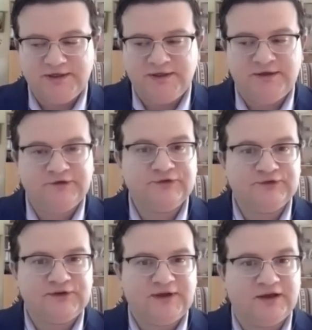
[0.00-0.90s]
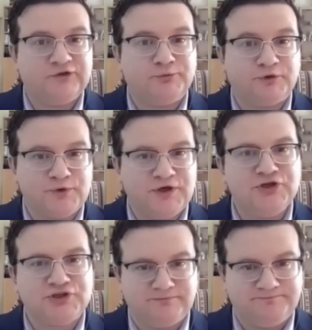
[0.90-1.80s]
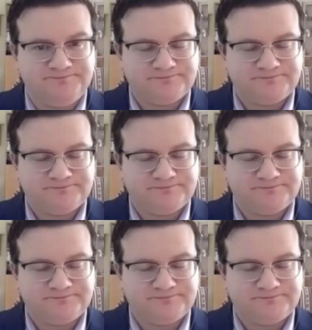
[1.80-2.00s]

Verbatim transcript: is exploration.